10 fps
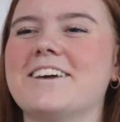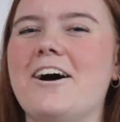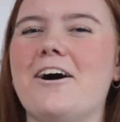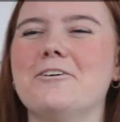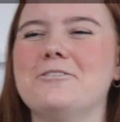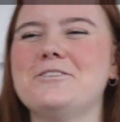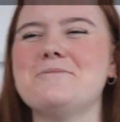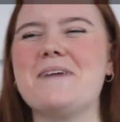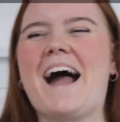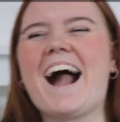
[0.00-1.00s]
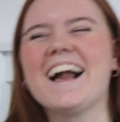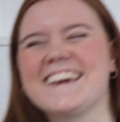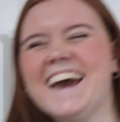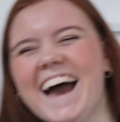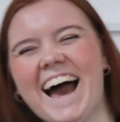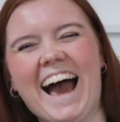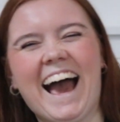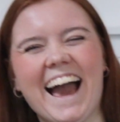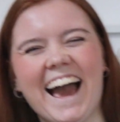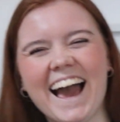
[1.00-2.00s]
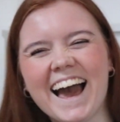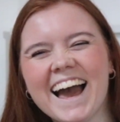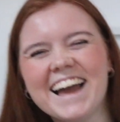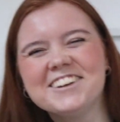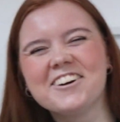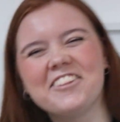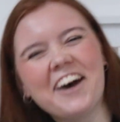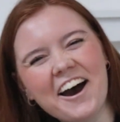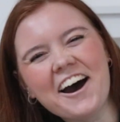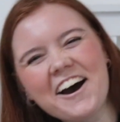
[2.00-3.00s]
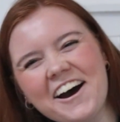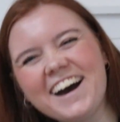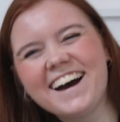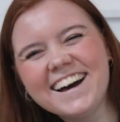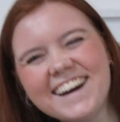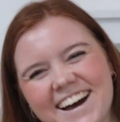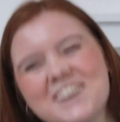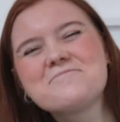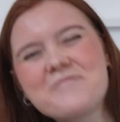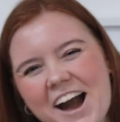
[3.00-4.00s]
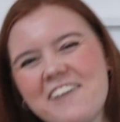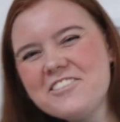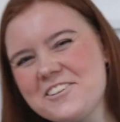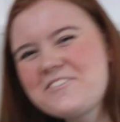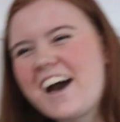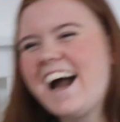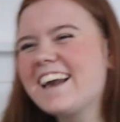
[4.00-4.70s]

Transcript: Oh, the back. Not the heart. Pat on the back.